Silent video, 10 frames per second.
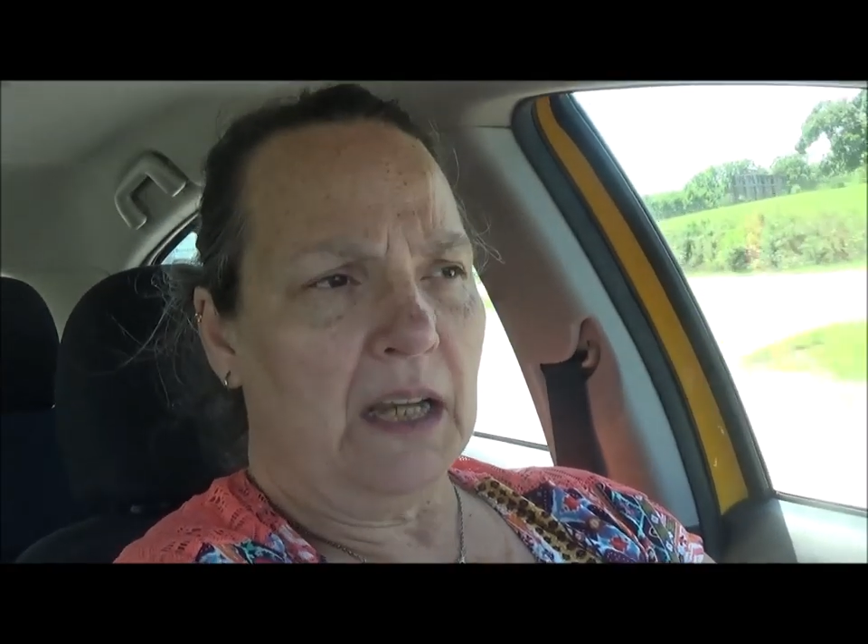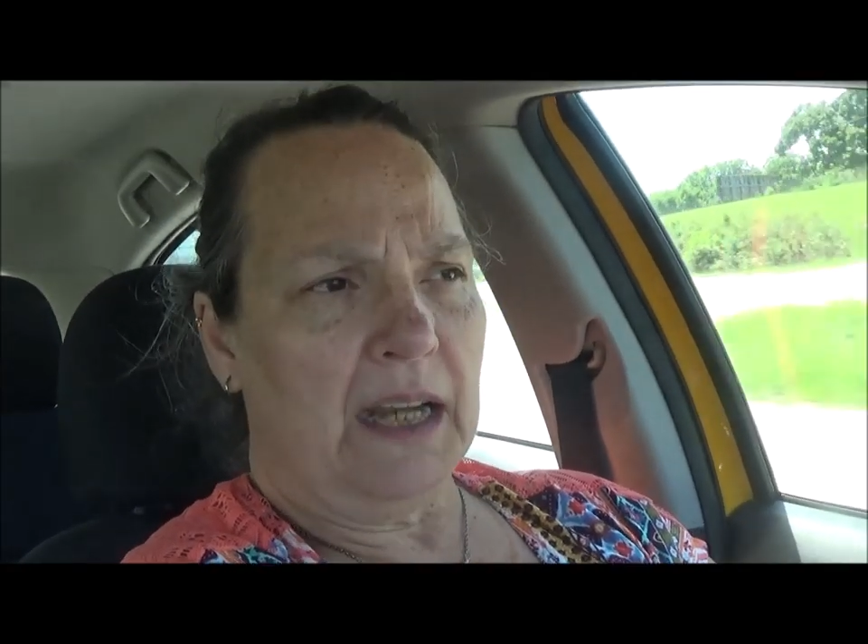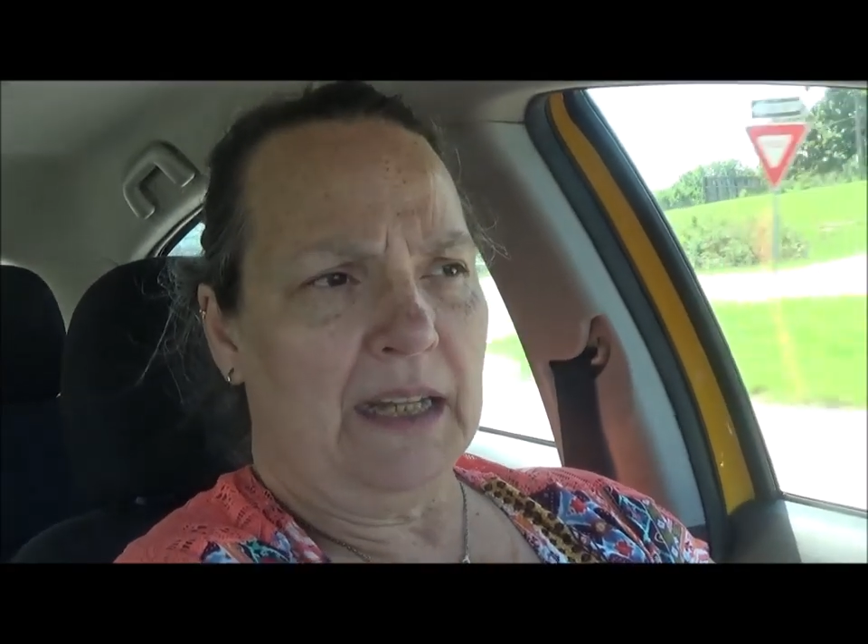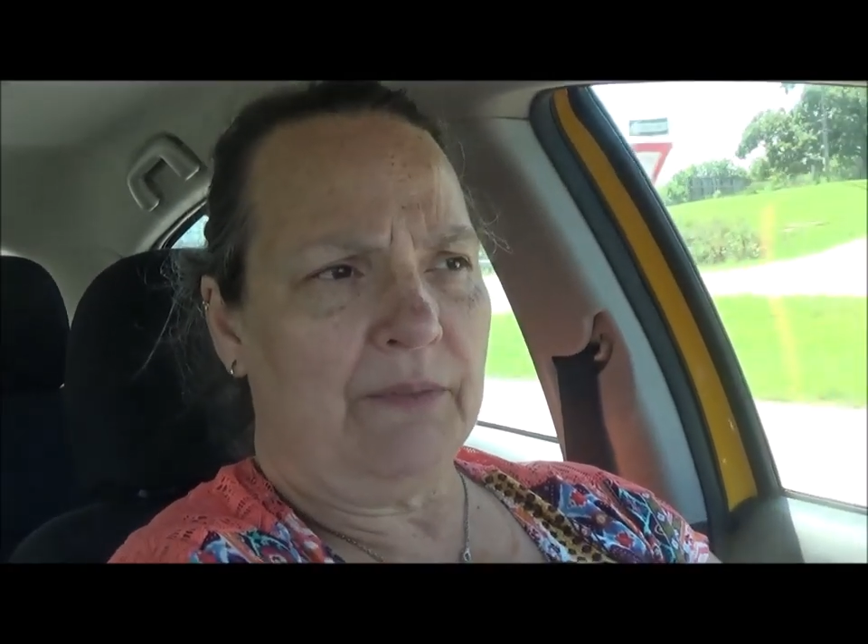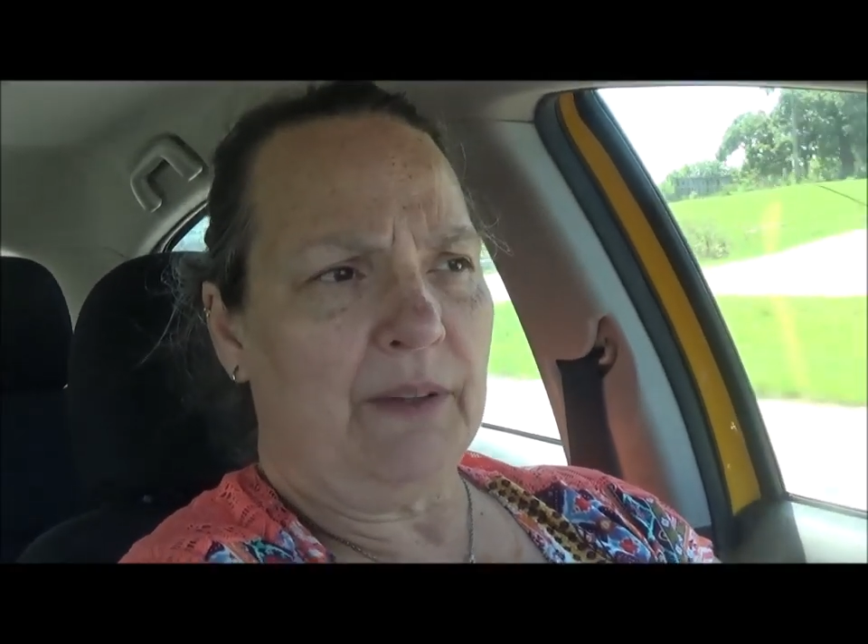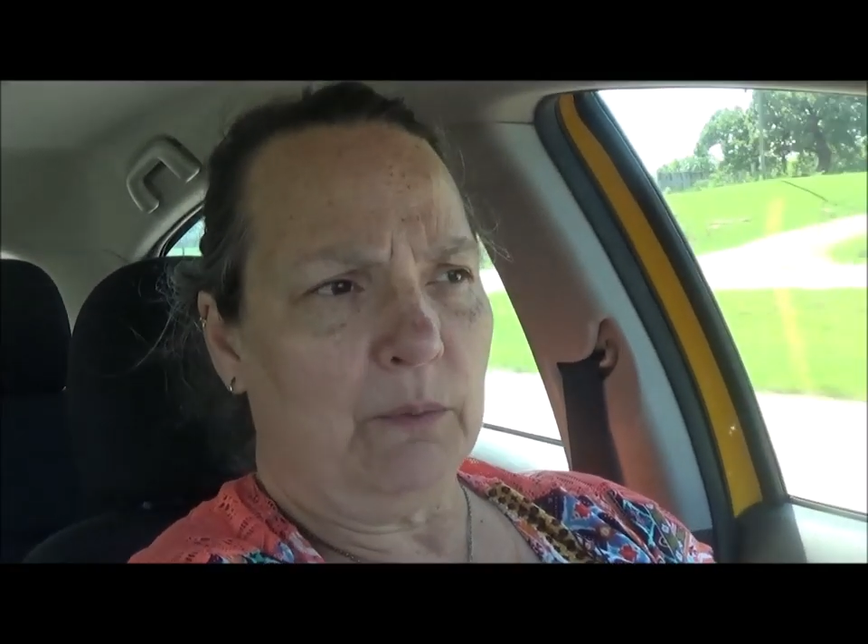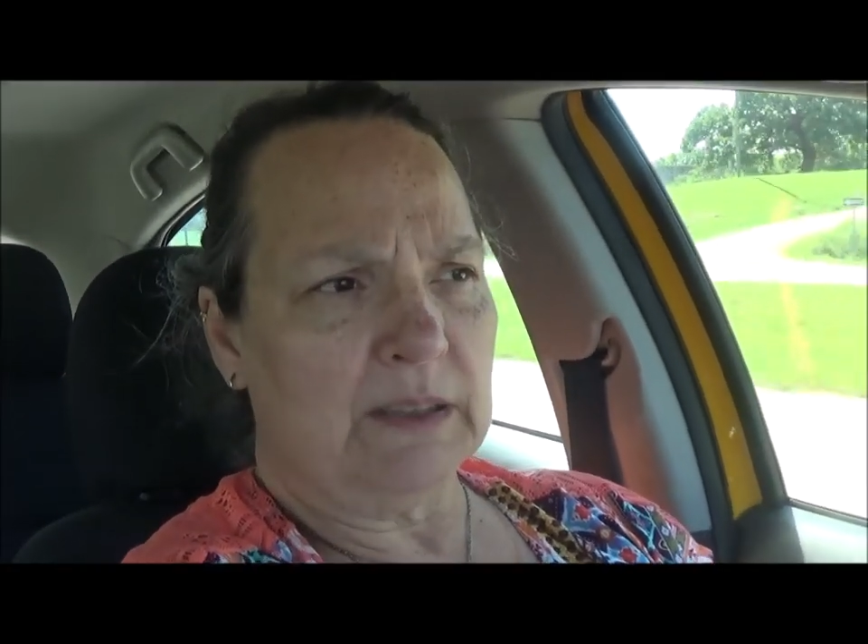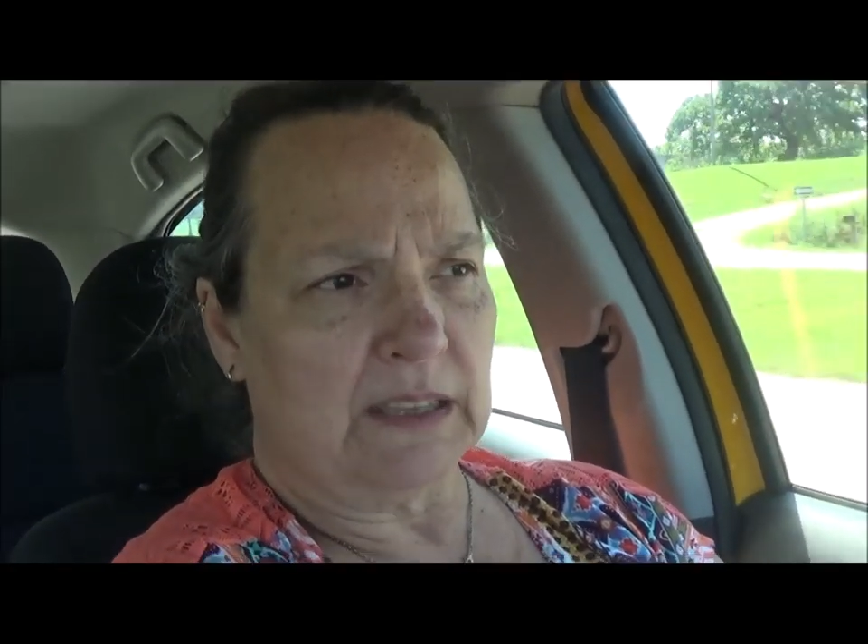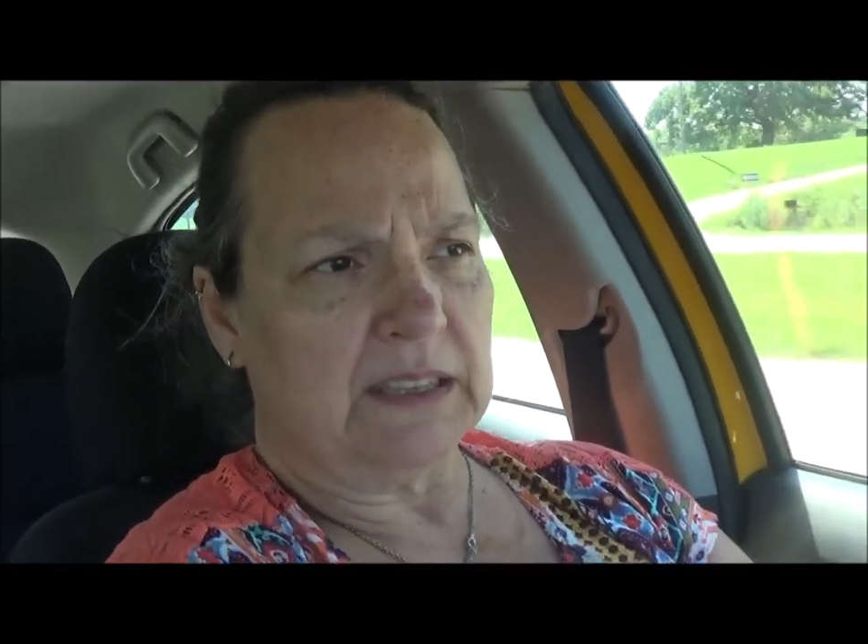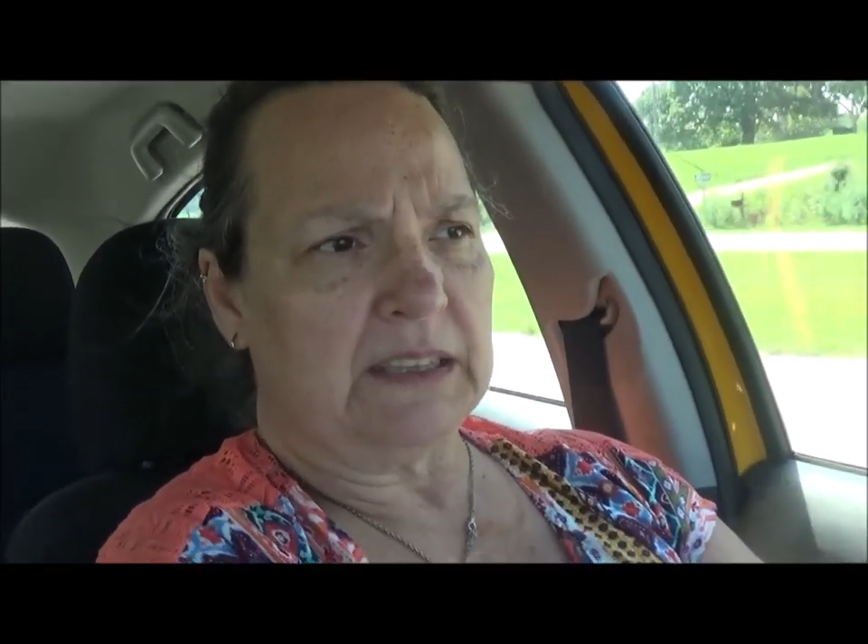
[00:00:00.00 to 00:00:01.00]
And if it
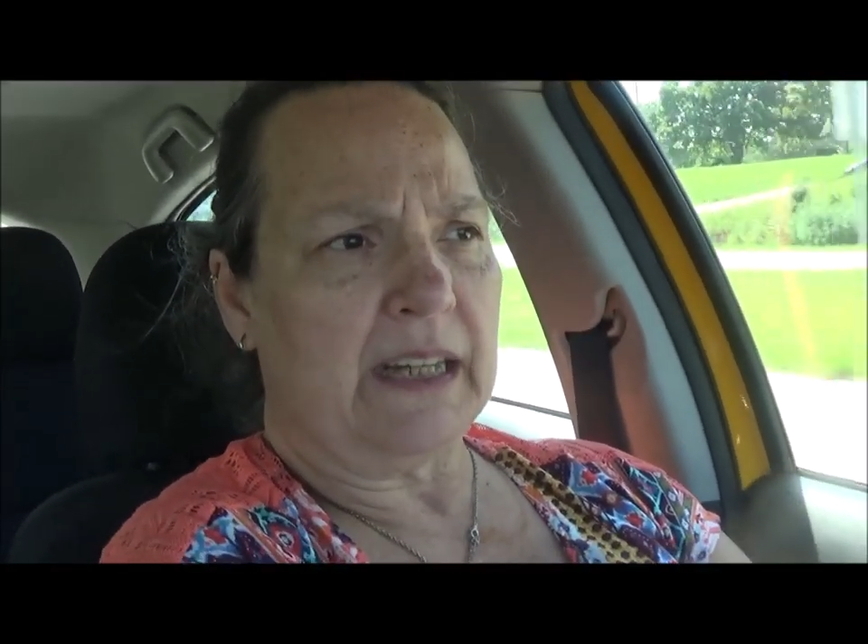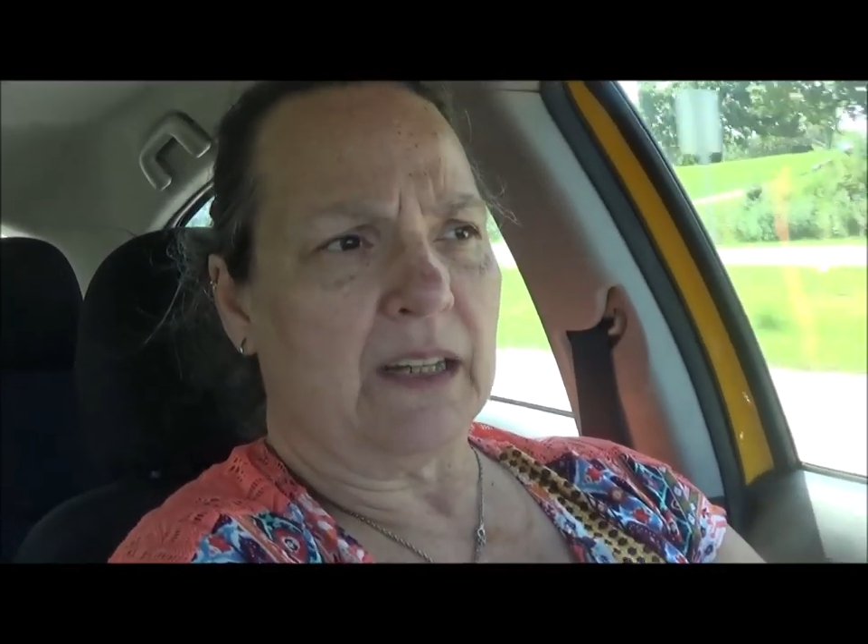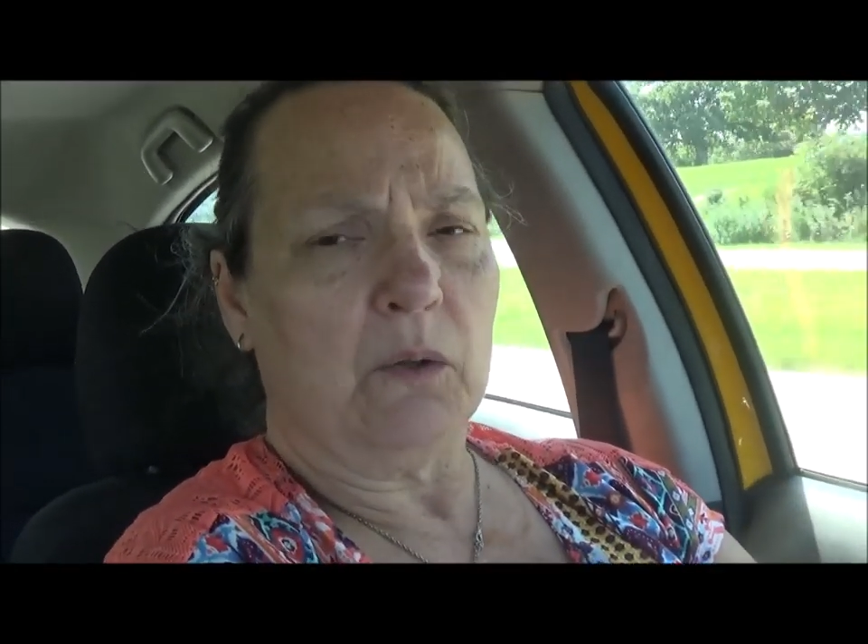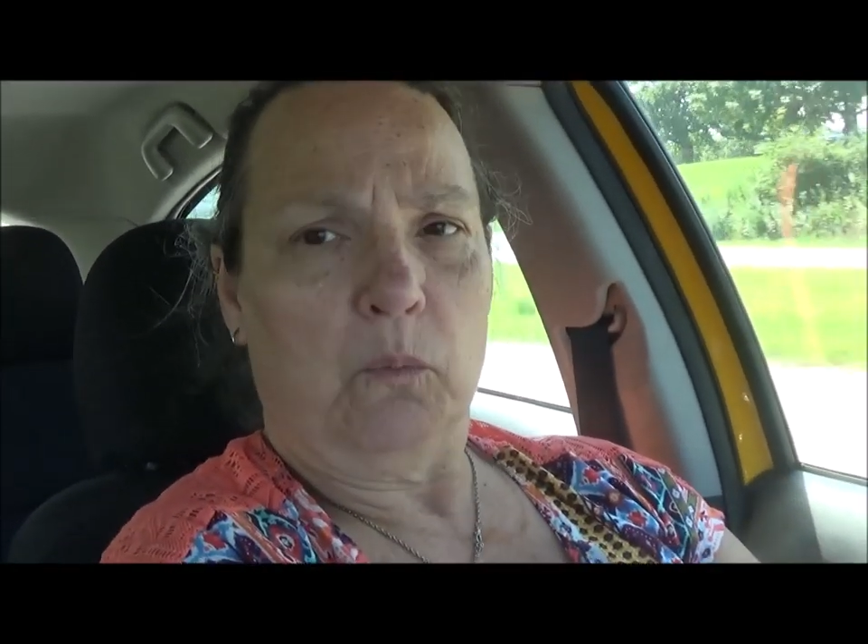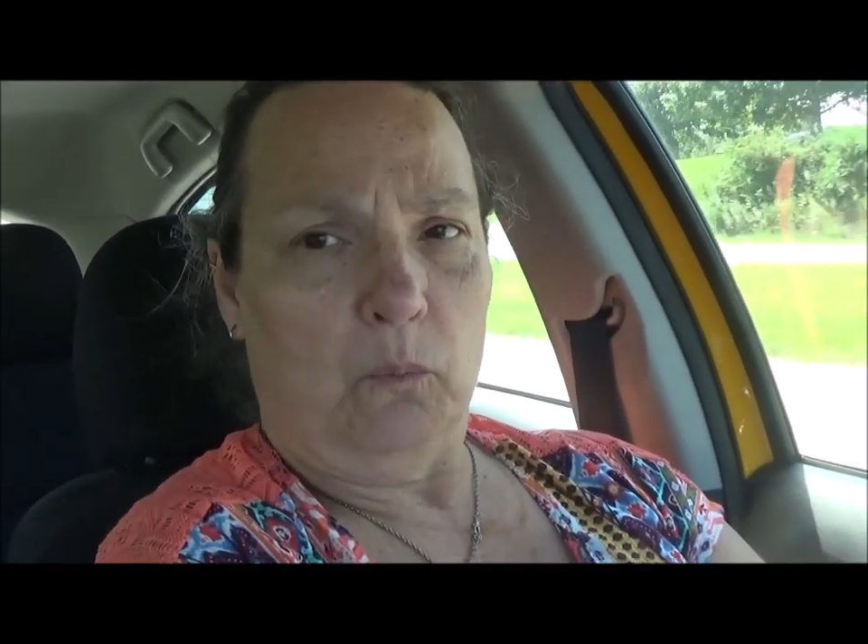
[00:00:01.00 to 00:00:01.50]
was a stick,